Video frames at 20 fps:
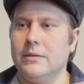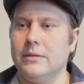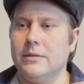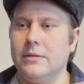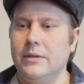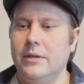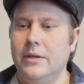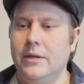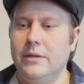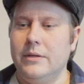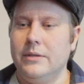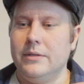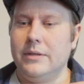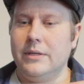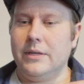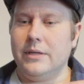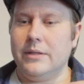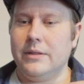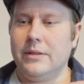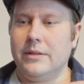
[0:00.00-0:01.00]

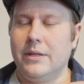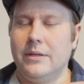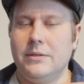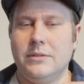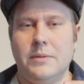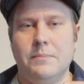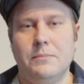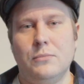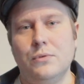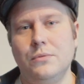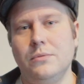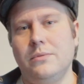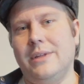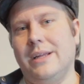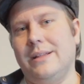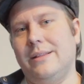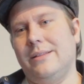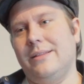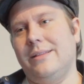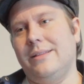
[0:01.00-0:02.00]
The mood
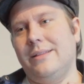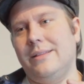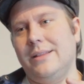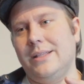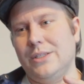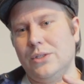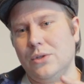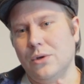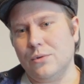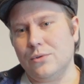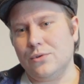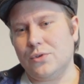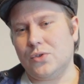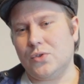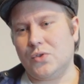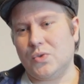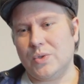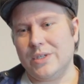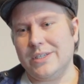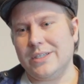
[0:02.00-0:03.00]
that those
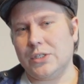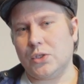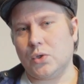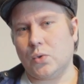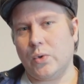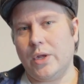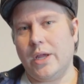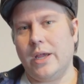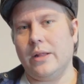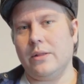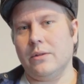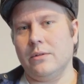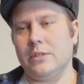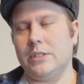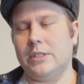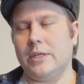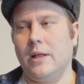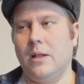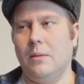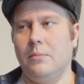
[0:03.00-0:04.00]
tricks create on
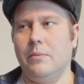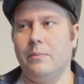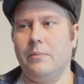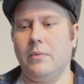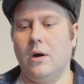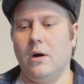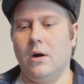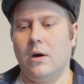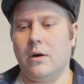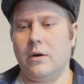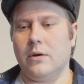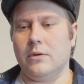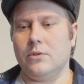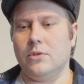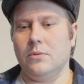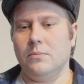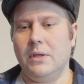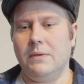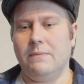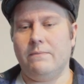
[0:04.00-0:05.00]
this album are,
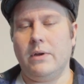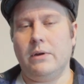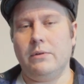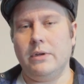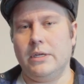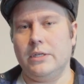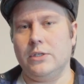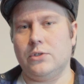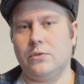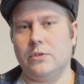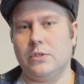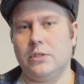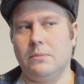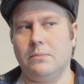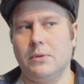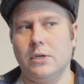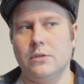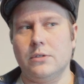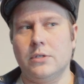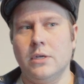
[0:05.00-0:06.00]
to me, very
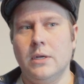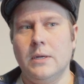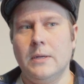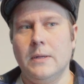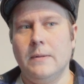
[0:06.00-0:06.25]
interesting, because